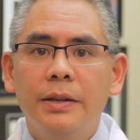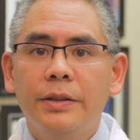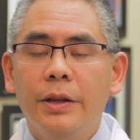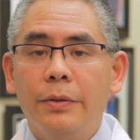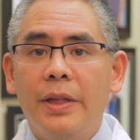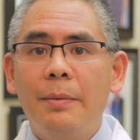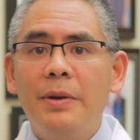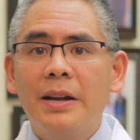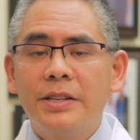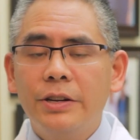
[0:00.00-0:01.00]
Now, that
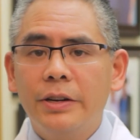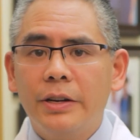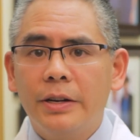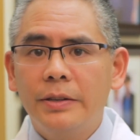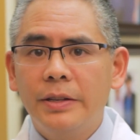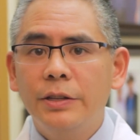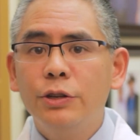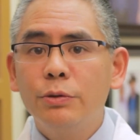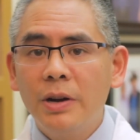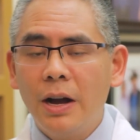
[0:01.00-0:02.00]
bacteria in
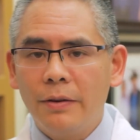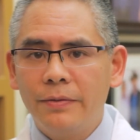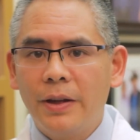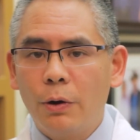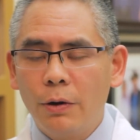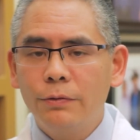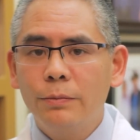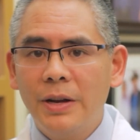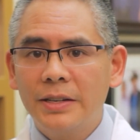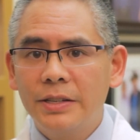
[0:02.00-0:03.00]
your mouth, that harmful
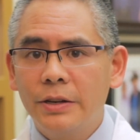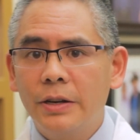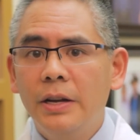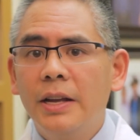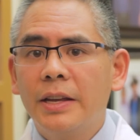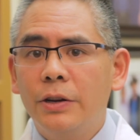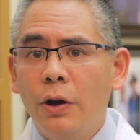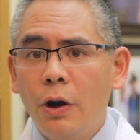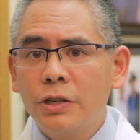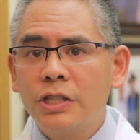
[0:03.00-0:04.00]
bacteria, can
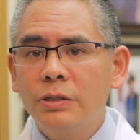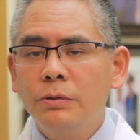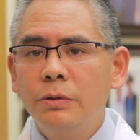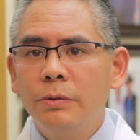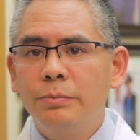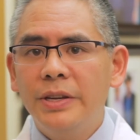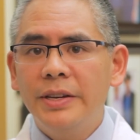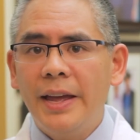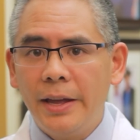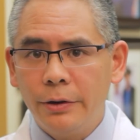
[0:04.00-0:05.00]
also be
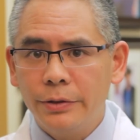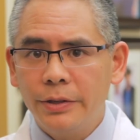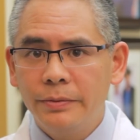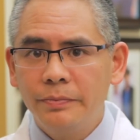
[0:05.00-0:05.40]
inhaled.